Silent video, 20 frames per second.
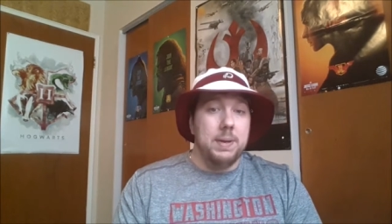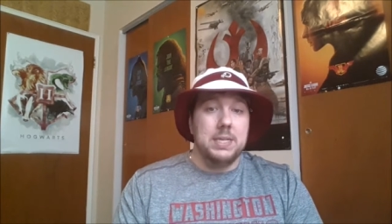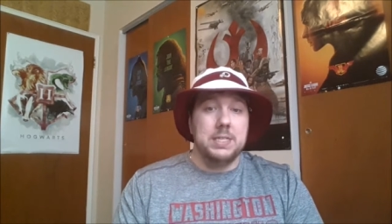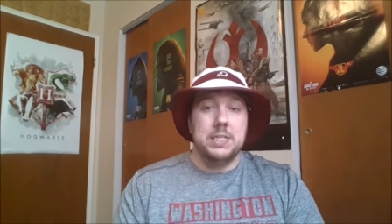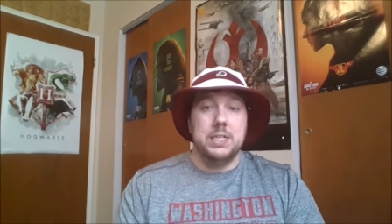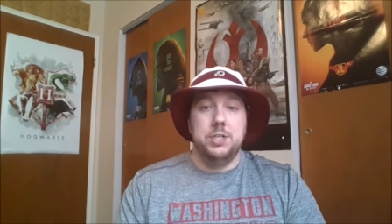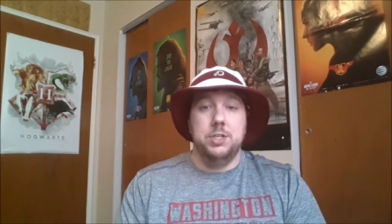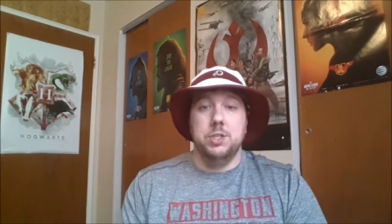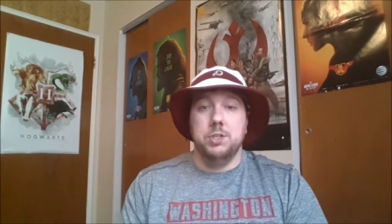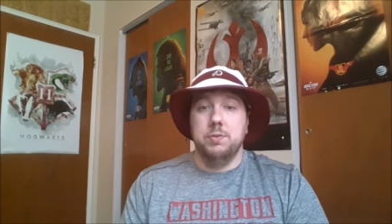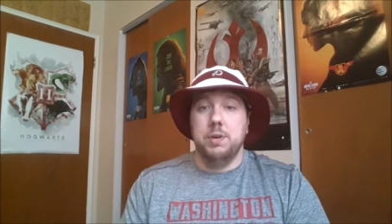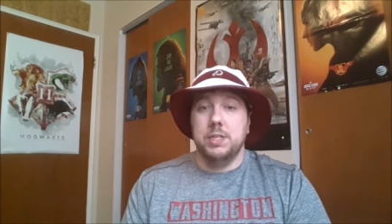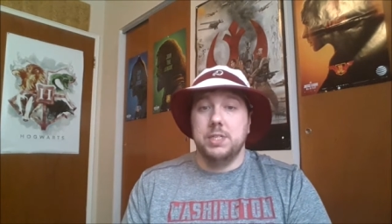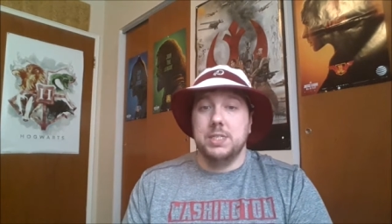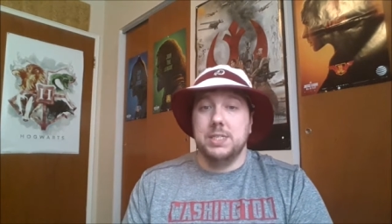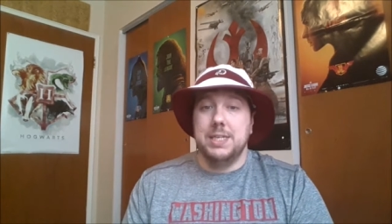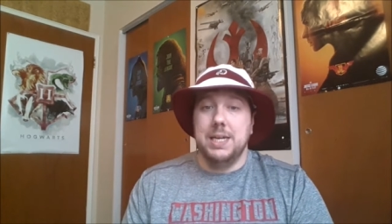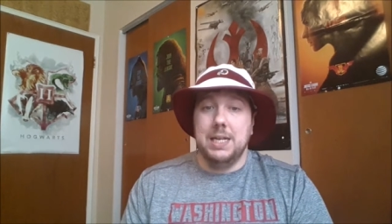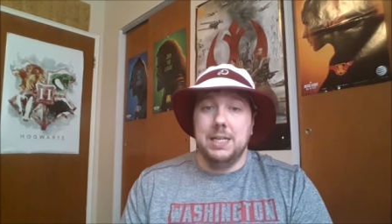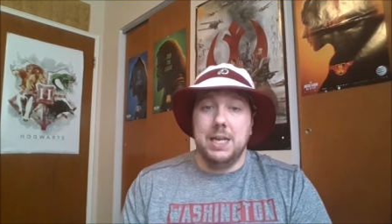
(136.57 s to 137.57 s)
the biggest issues the
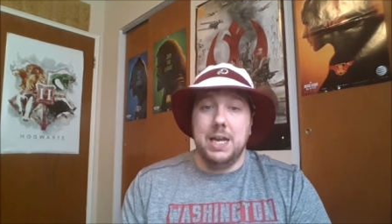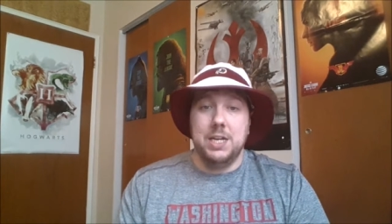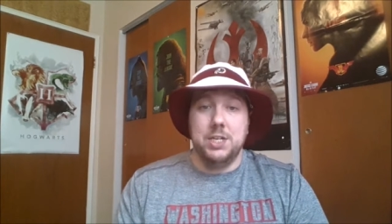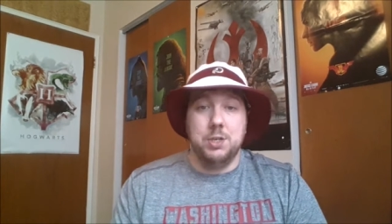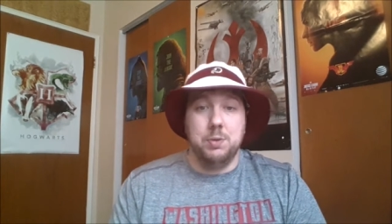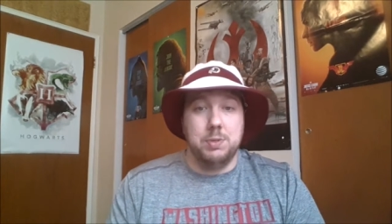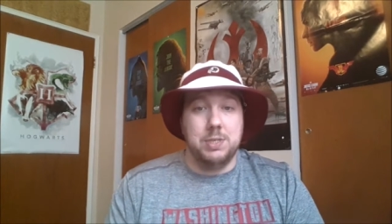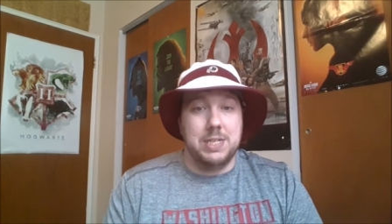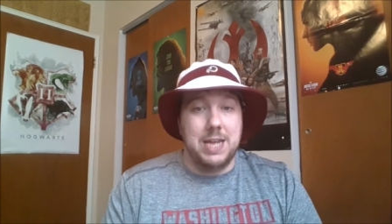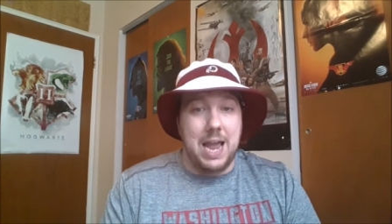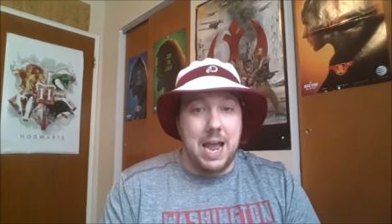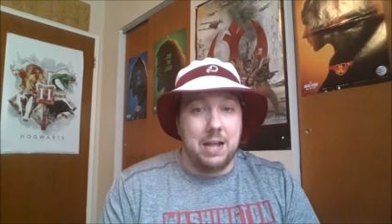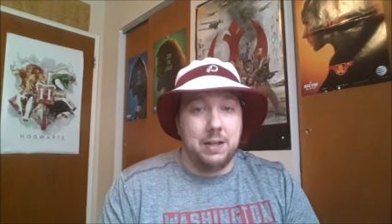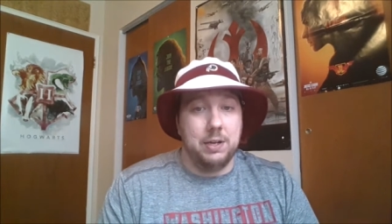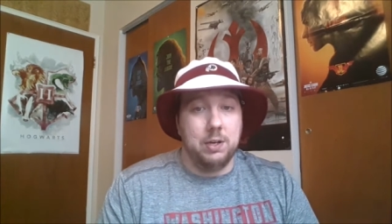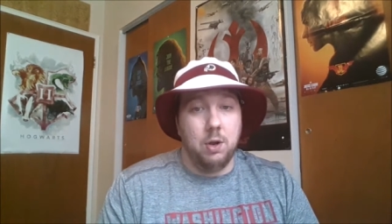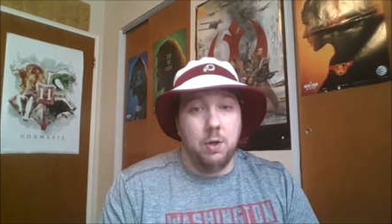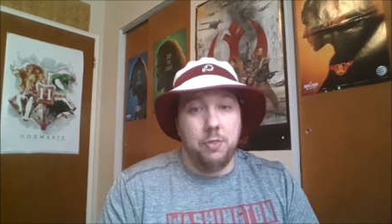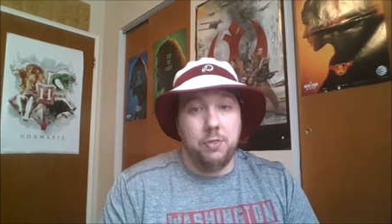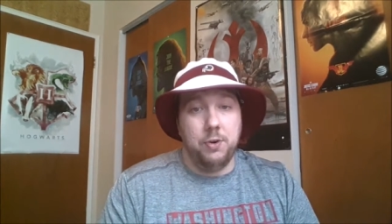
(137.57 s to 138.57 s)
Redskins had last year was
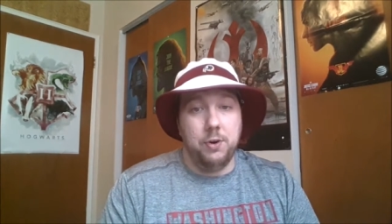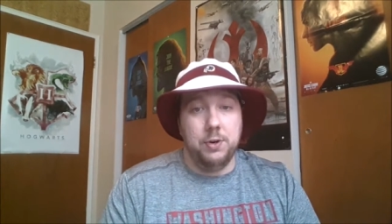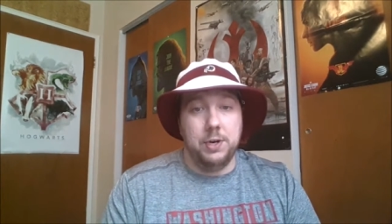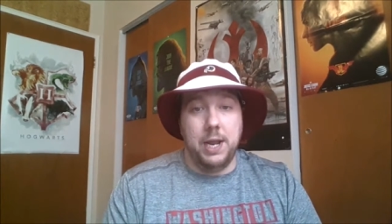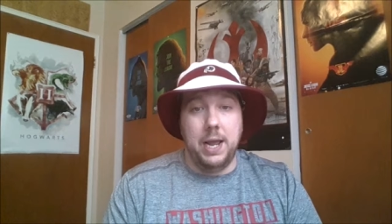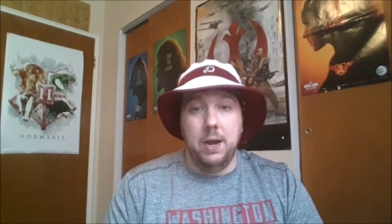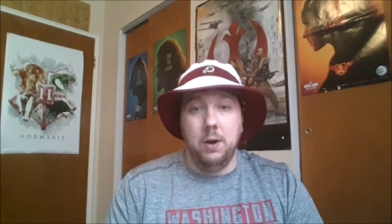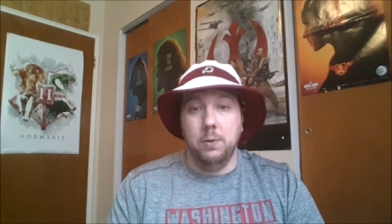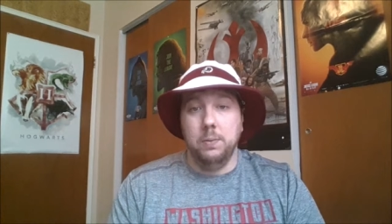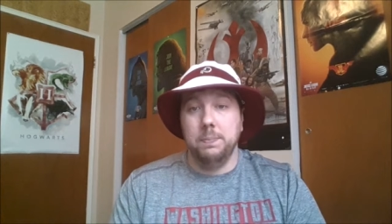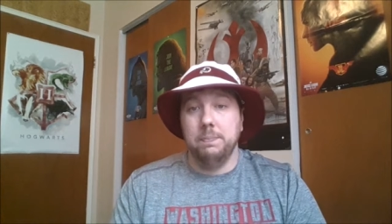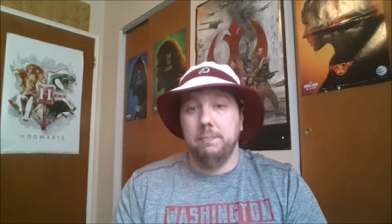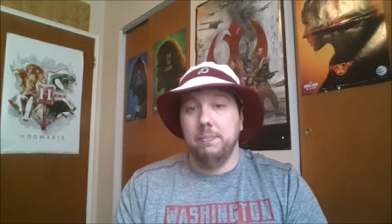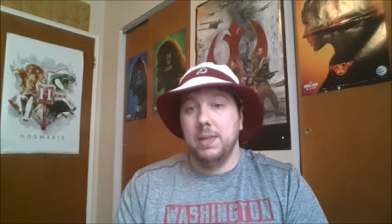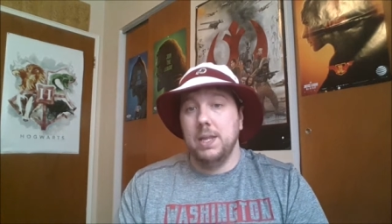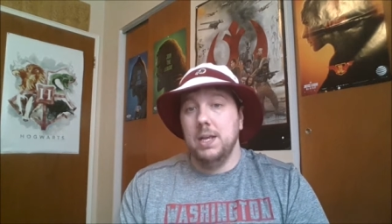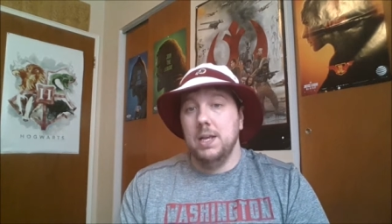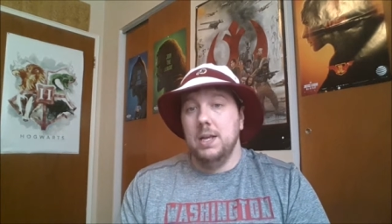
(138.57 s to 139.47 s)
tackling on third down.